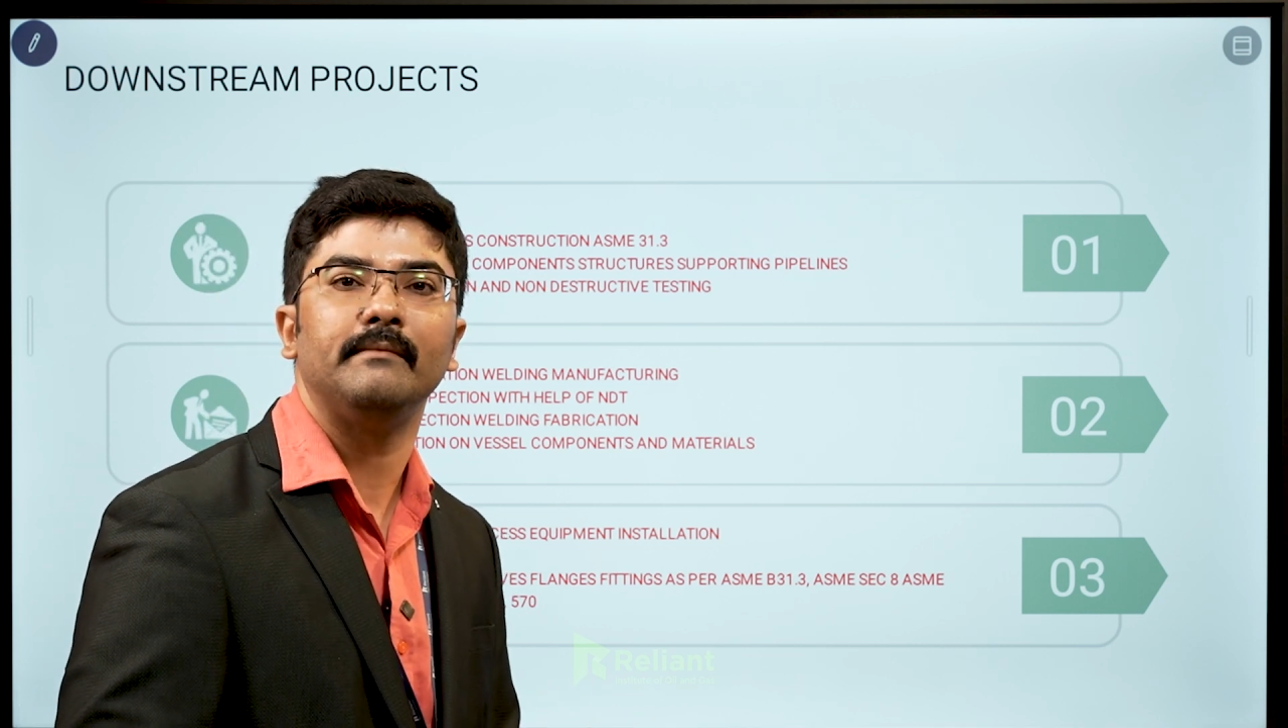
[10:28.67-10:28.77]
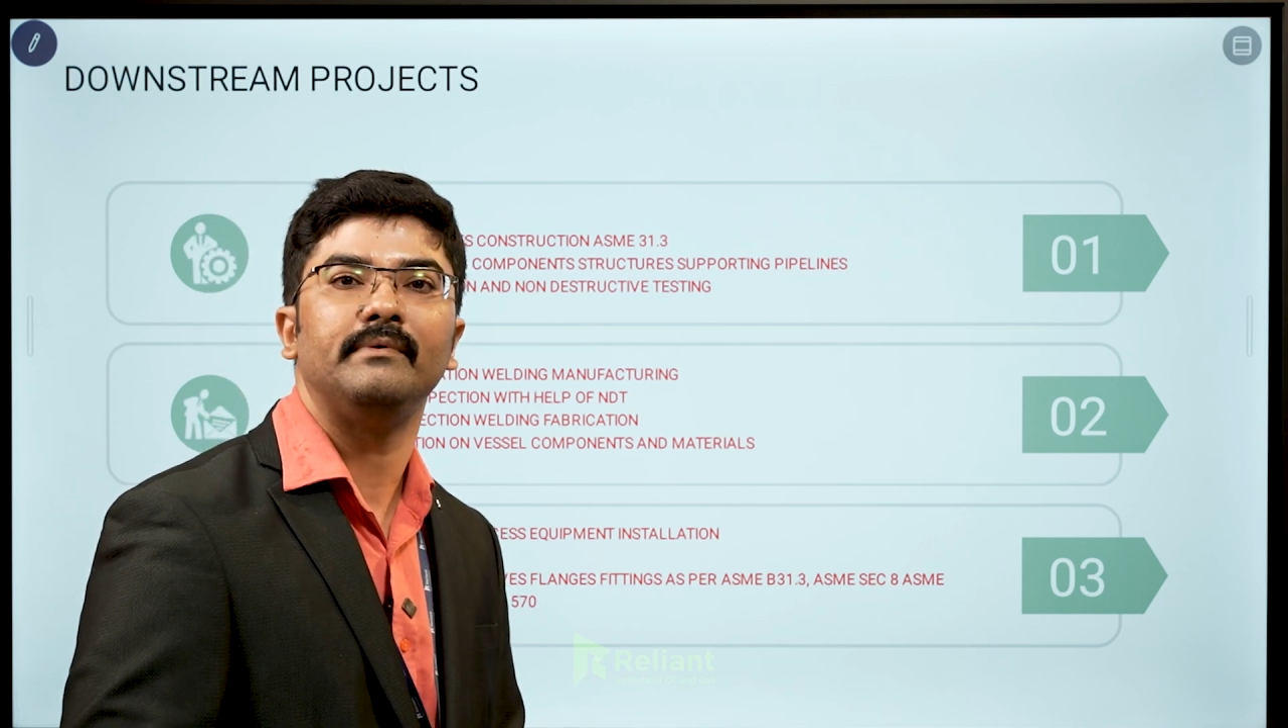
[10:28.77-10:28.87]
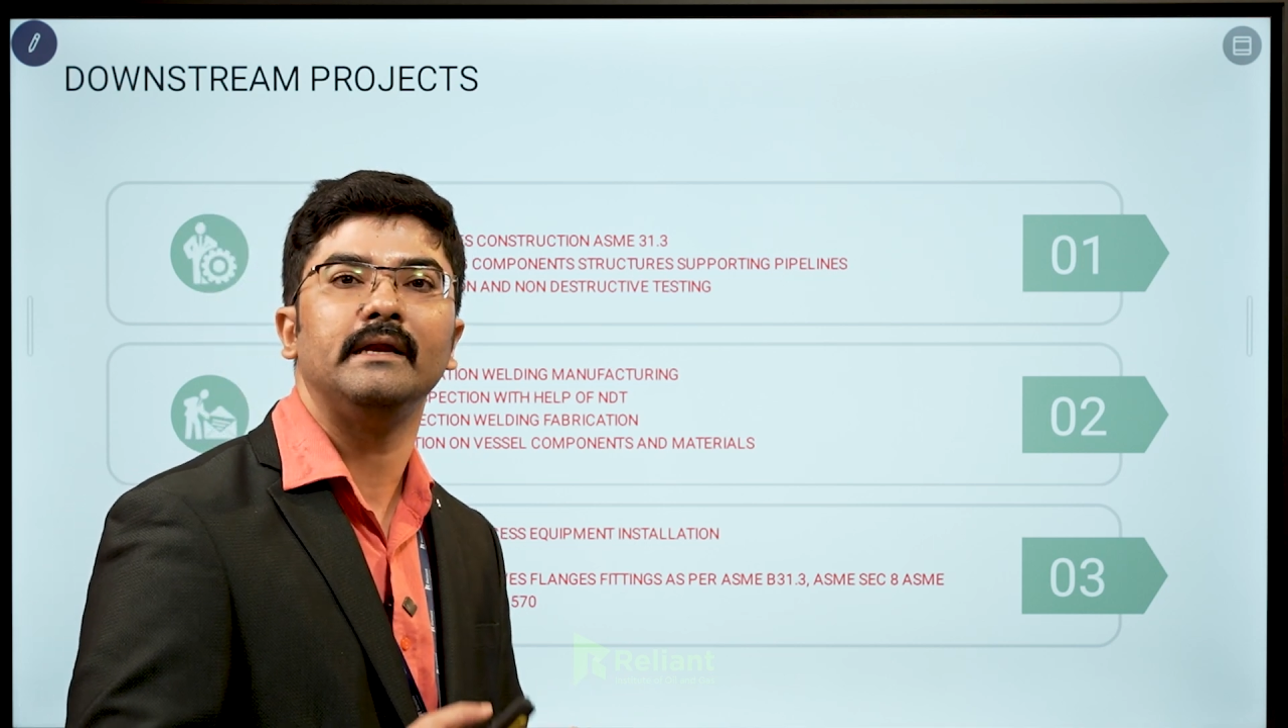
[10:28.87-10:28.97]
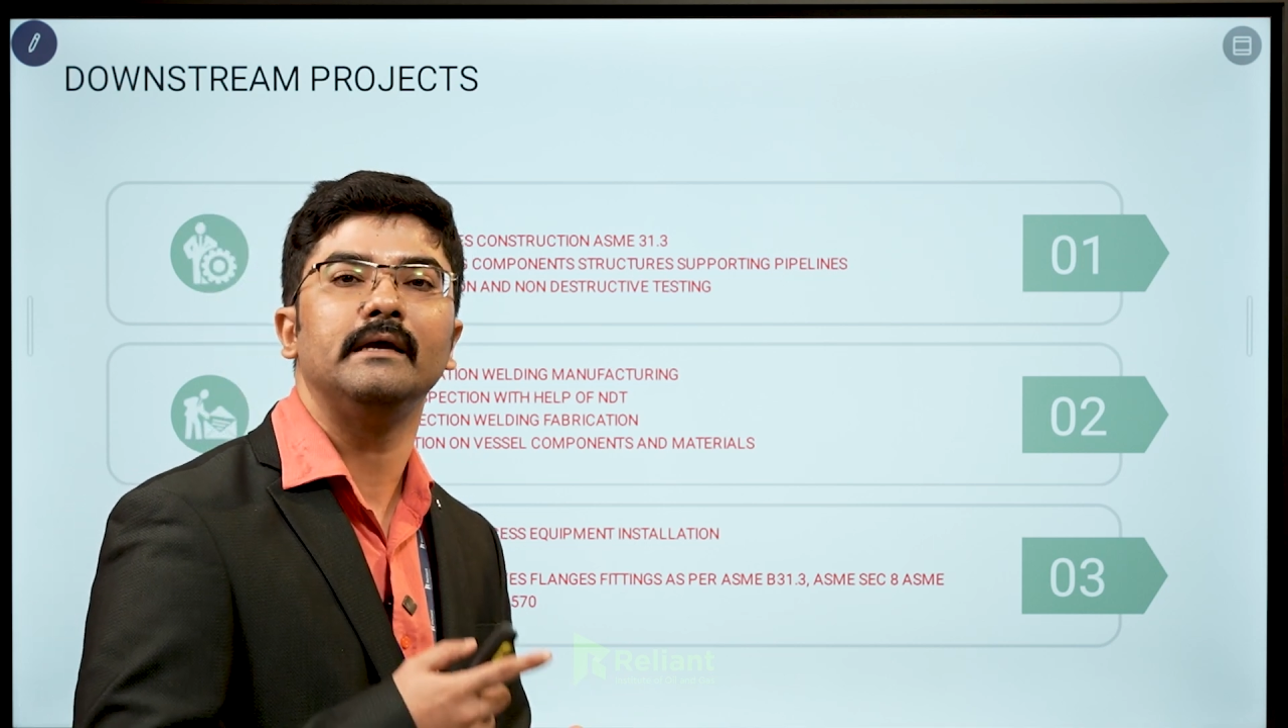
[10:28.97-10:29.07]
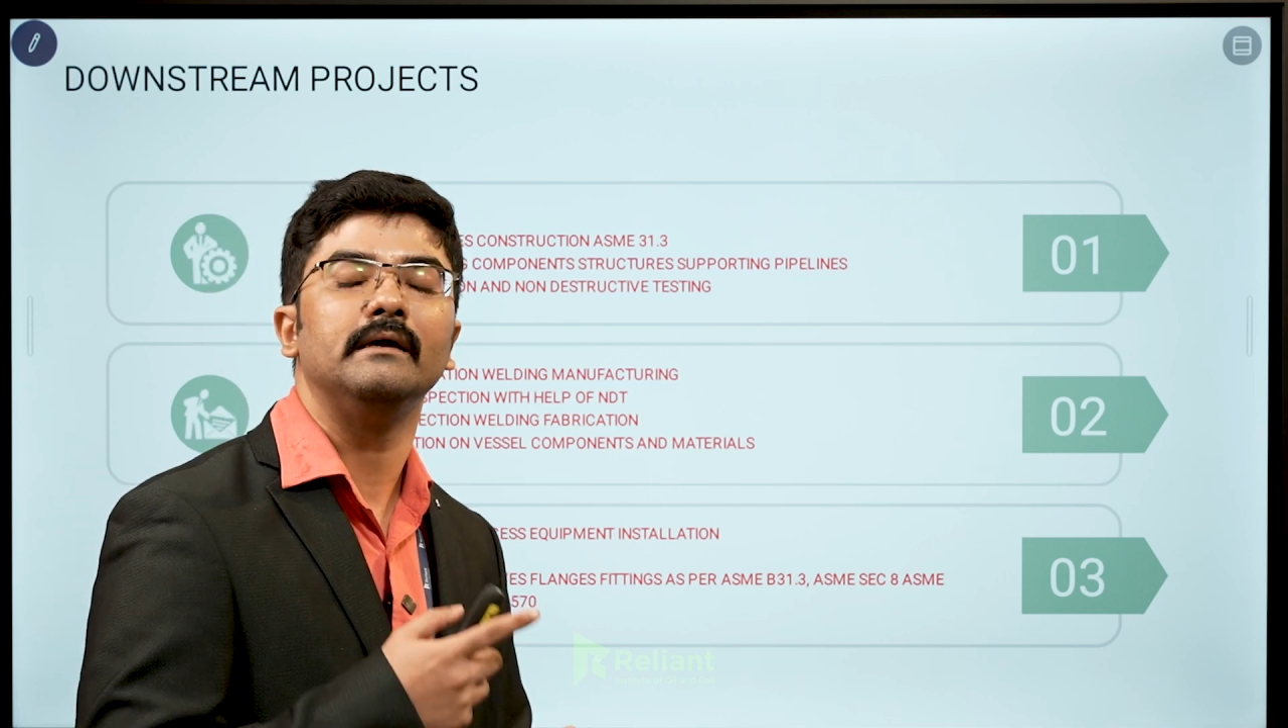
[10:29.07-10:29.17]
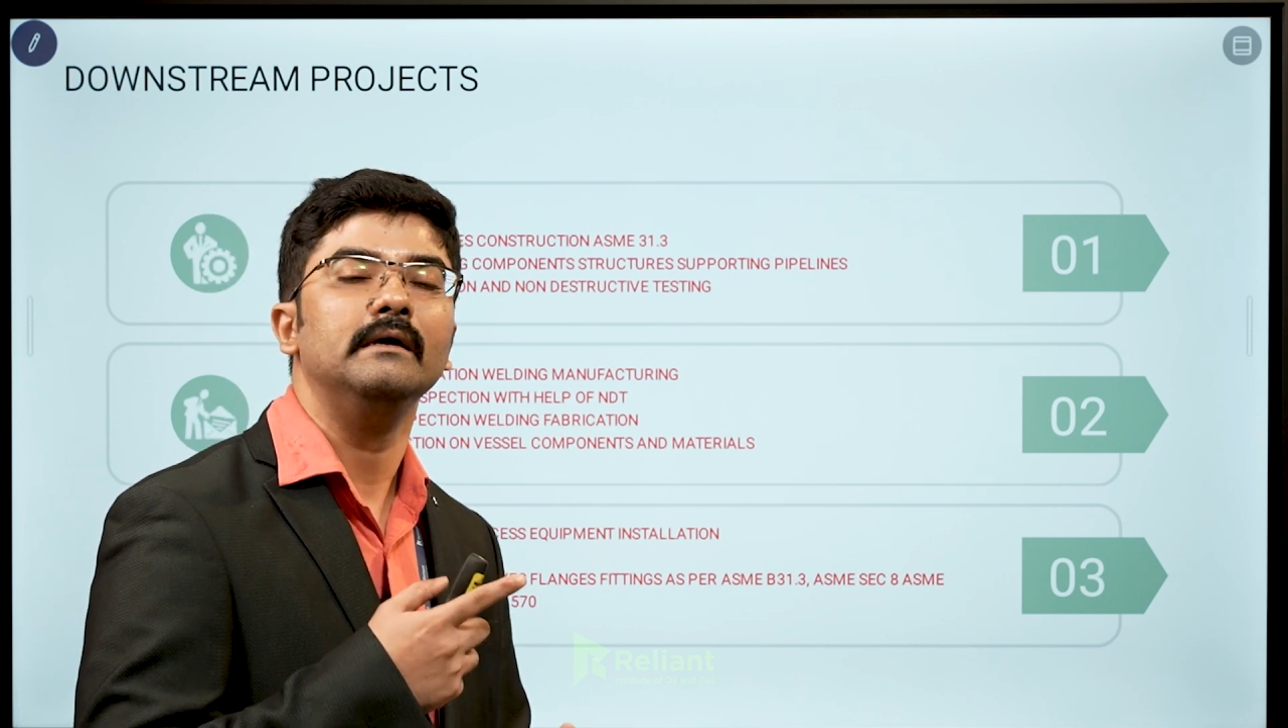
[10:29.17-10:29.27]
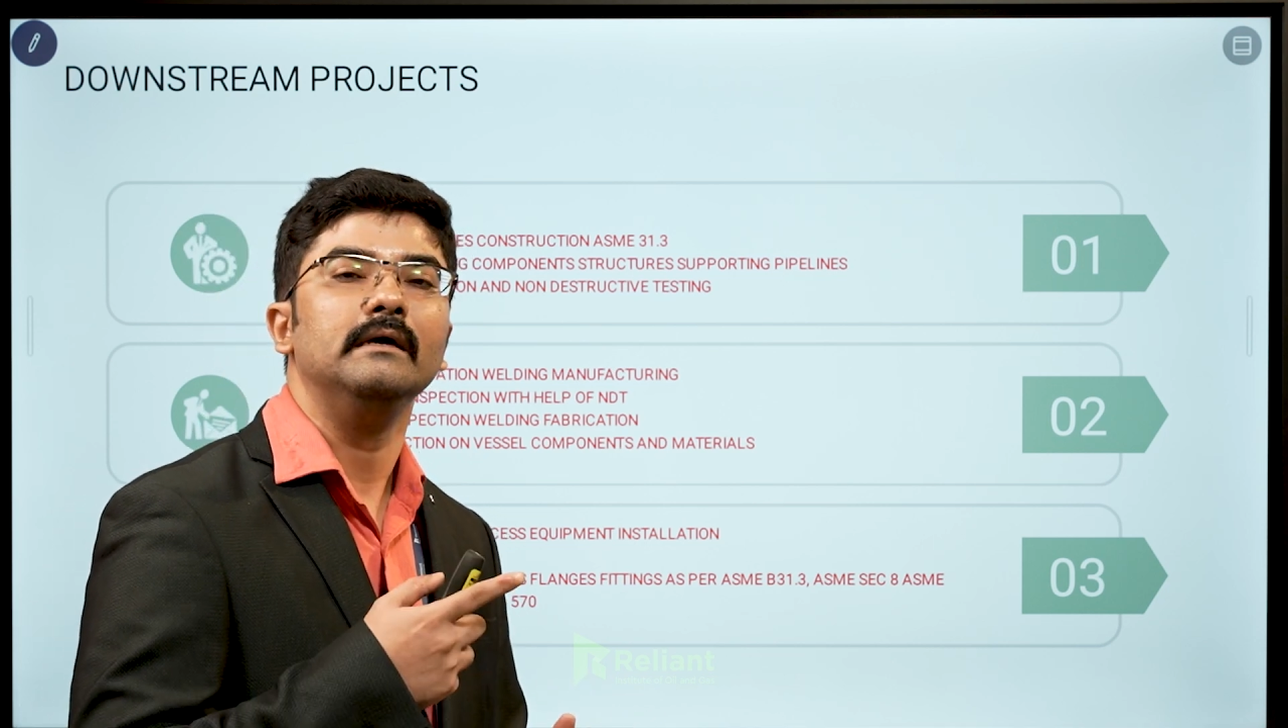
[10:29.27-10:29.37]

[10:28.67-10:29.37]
happening,